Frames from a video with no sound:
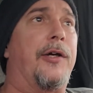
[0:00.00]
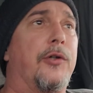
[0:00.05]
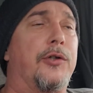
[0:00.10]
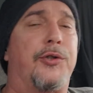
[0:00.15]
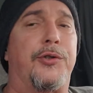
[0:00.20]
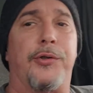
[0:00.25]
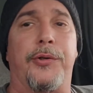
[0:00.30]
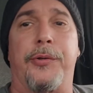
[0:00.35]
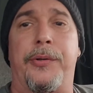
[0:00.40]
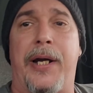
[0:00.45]
your
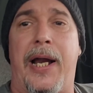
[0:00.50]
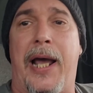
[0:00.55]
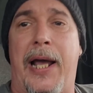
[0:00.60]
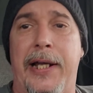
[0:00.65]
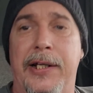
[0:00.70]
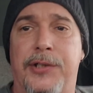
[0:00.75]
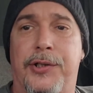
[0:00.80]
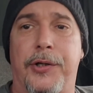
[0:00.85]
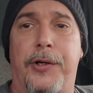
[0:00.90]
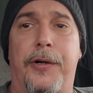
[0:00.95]
true
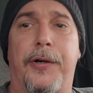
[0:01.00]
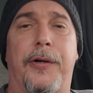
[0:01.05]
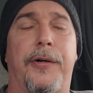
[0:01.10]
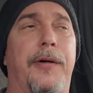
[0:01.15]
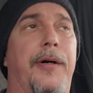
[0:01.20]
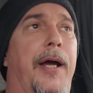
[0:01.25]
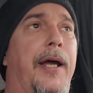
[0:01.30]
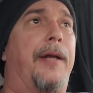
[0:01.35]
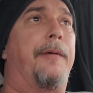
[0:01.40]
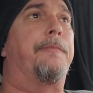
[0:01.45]
nature
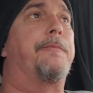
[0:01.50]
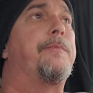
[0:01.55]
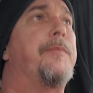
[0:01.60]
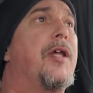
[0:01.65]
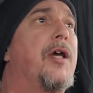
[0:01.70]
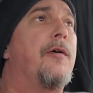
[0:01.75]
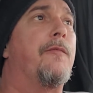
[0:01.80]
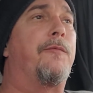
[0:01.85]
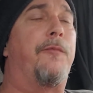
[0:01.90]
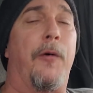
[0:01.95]

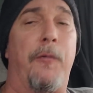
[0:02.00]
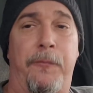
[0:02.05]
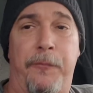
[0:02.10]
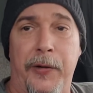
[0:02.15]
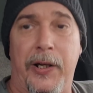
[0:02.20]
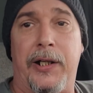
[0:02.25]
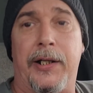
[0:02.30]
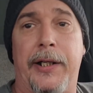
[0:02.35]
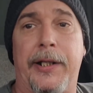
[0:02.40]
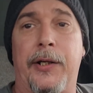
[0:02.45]
and
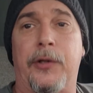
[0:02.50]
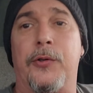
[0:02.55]
fulfilling